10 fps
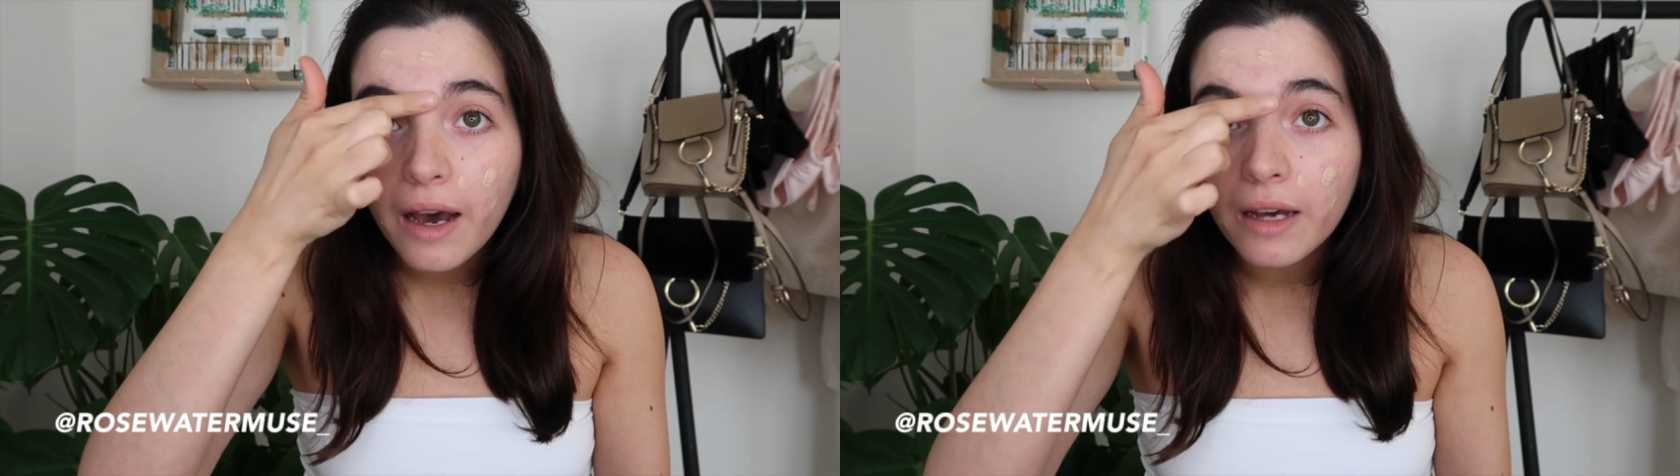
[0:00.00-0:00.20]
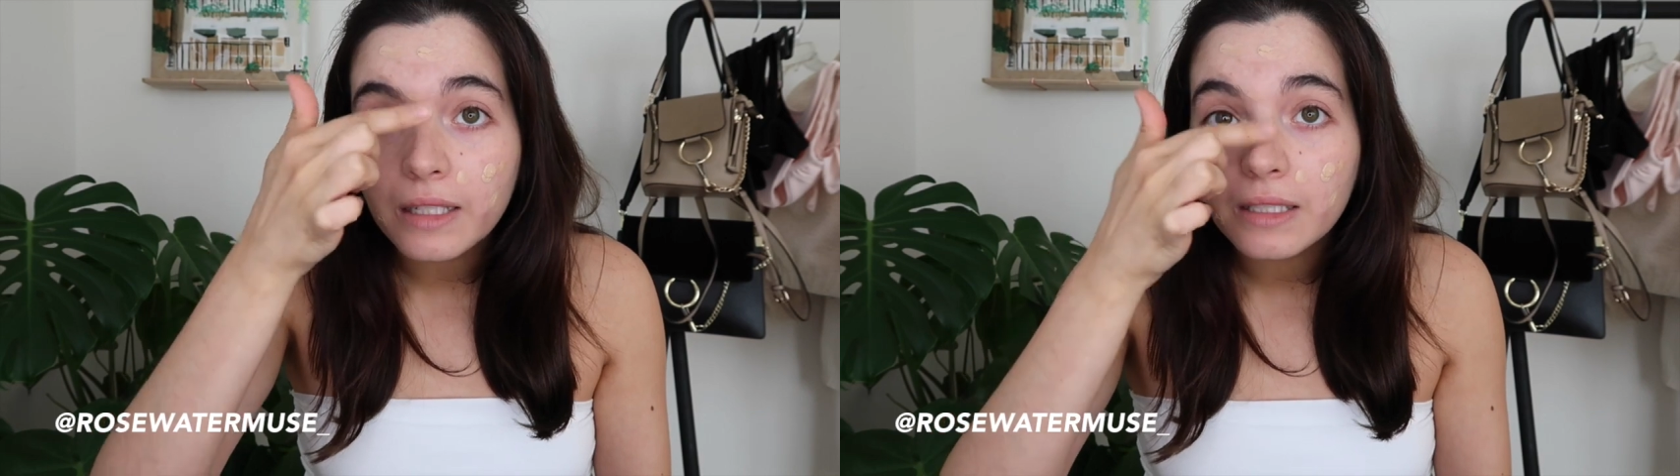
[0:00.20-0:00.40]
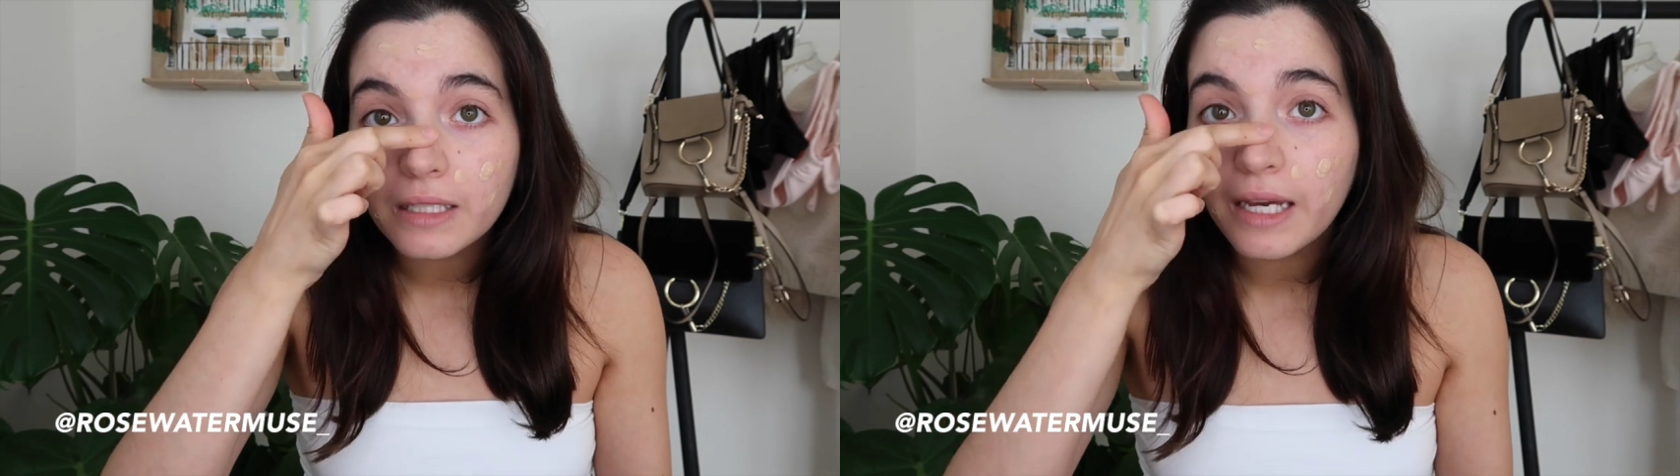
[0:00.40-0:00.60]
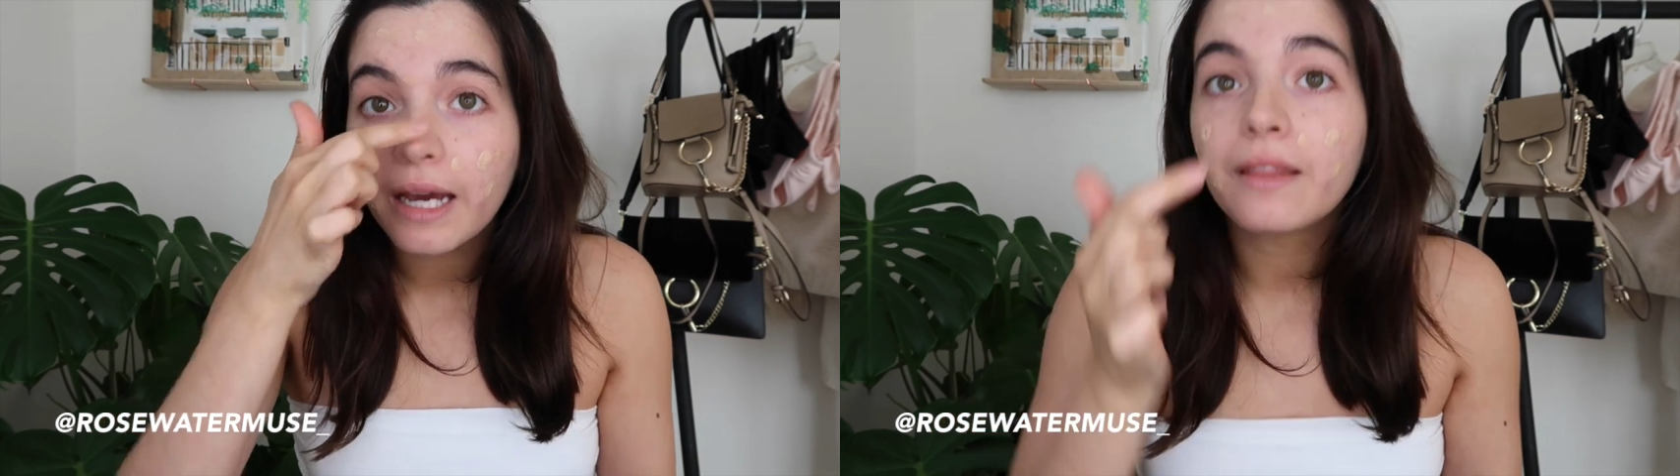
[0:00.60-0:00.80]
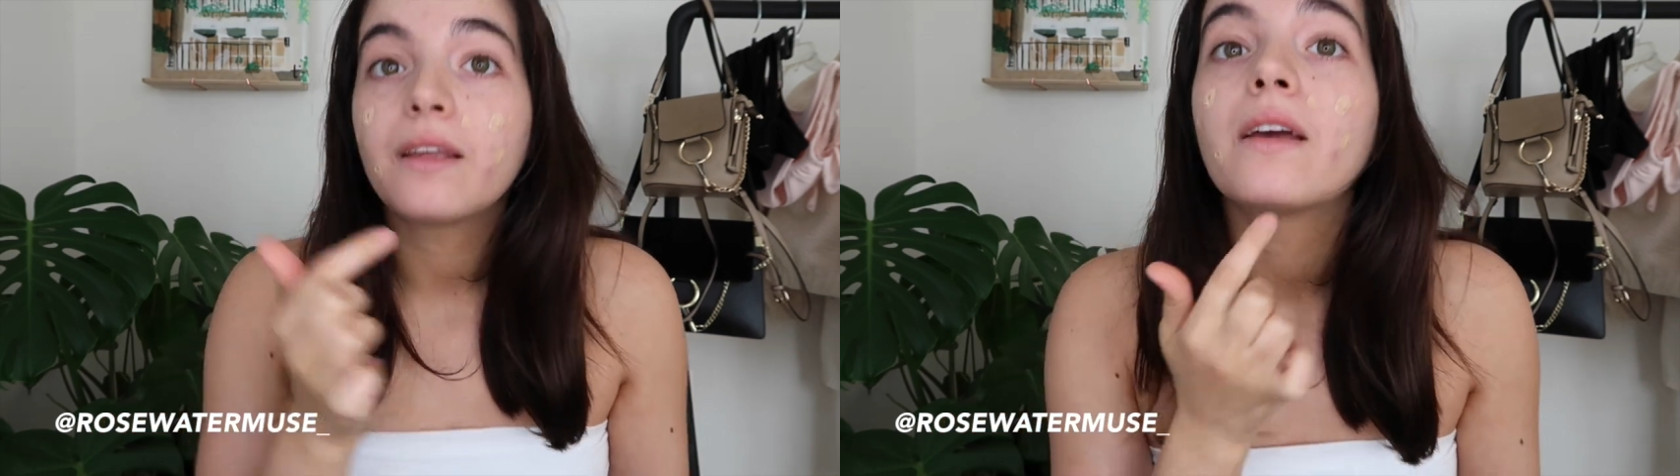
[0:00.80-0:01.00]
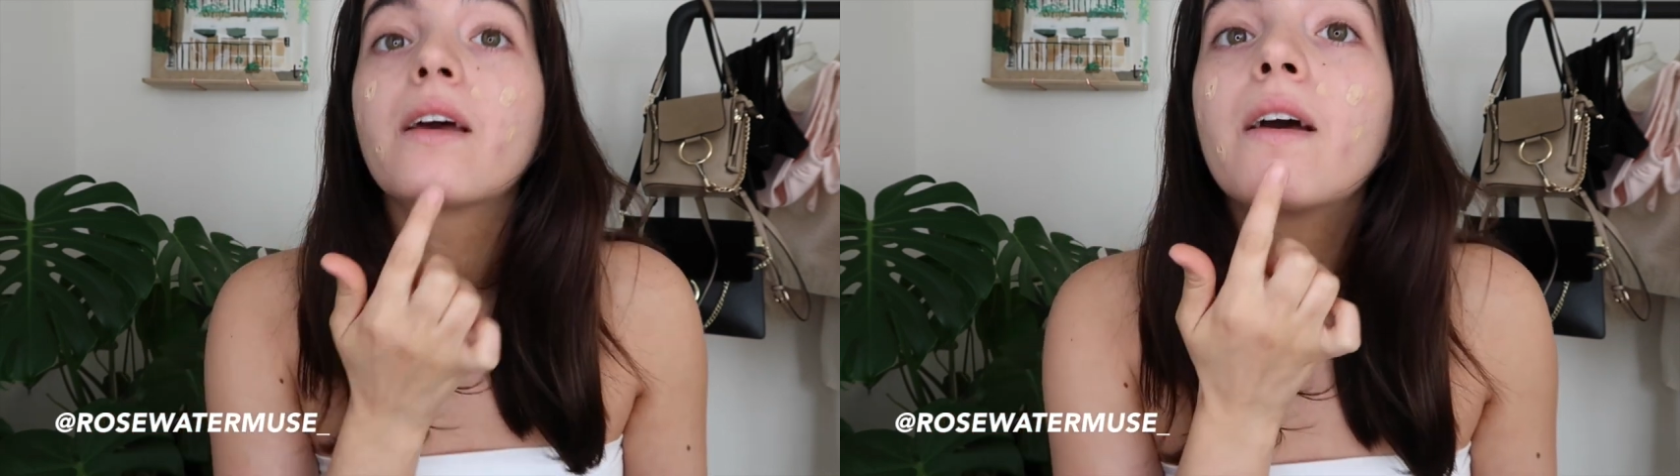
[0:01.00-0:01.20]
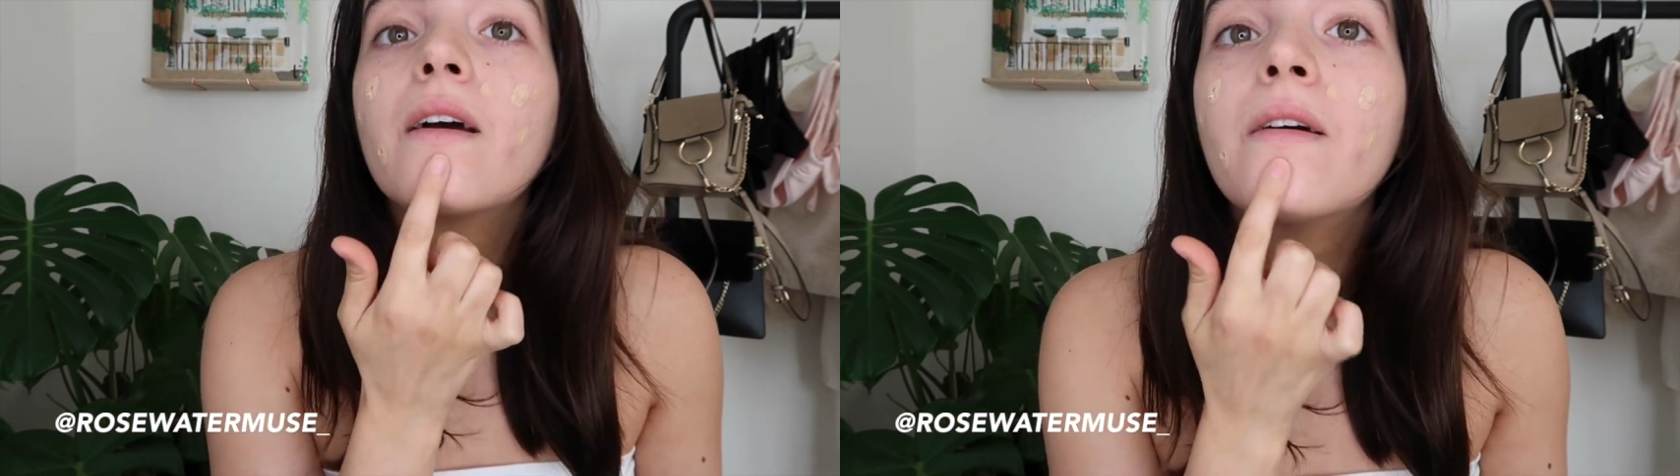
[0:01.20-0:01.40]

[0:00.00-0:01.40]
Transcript: Honestly, I think